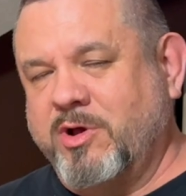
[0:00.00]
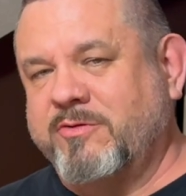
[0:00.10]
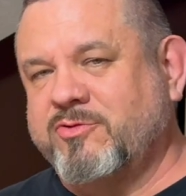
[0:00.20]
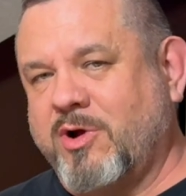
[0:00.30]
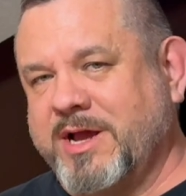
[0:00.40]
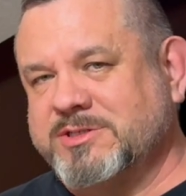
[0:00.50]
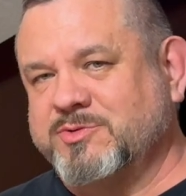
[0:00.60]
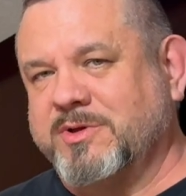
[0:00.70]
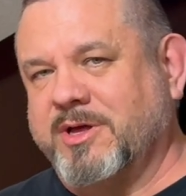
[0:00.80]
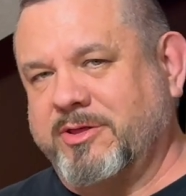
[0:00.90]
of trains
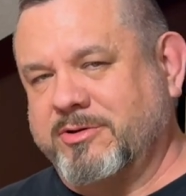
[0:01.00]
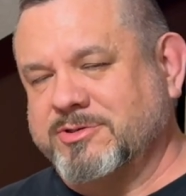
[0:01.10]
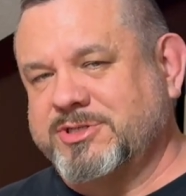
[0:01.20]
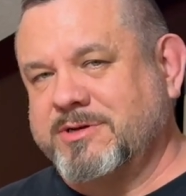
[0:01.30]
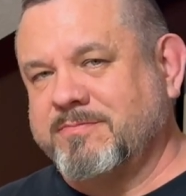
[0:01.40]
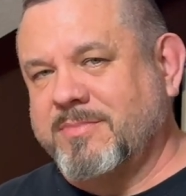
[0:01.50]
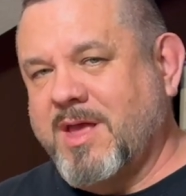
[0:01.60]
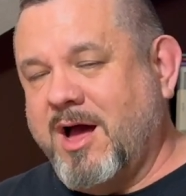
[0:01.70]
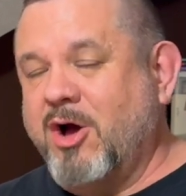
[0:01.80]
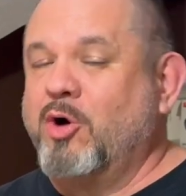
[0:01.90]
with others.
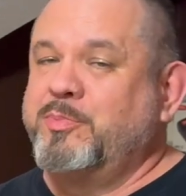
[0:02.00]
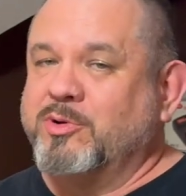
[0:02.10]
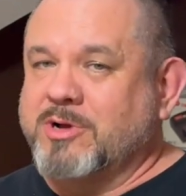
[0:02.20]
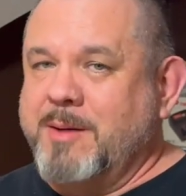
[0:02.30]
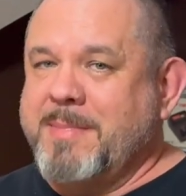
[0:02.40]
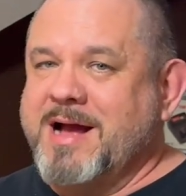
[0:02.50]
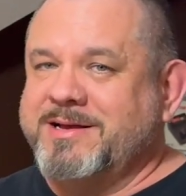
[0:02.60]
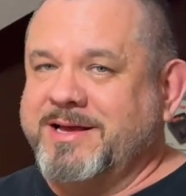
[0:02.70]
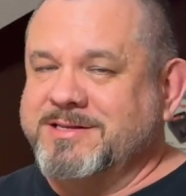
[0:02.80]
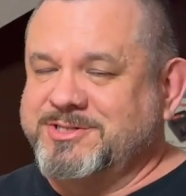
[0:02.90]
I hope you'll come back
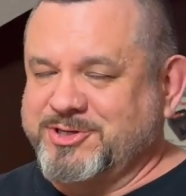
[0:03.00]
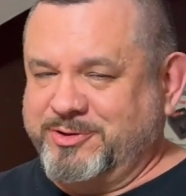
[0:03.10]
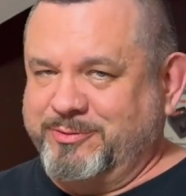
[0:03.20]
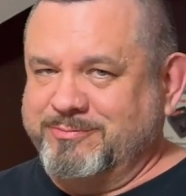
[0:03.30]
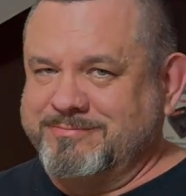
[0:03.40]
again soon.